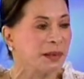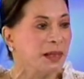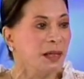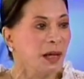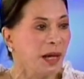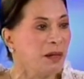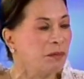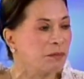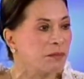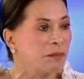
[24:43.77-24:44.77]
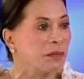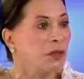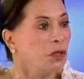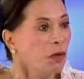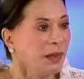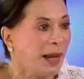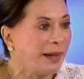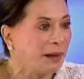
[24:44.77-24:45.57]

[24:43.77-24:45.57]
So what, and, You know, like,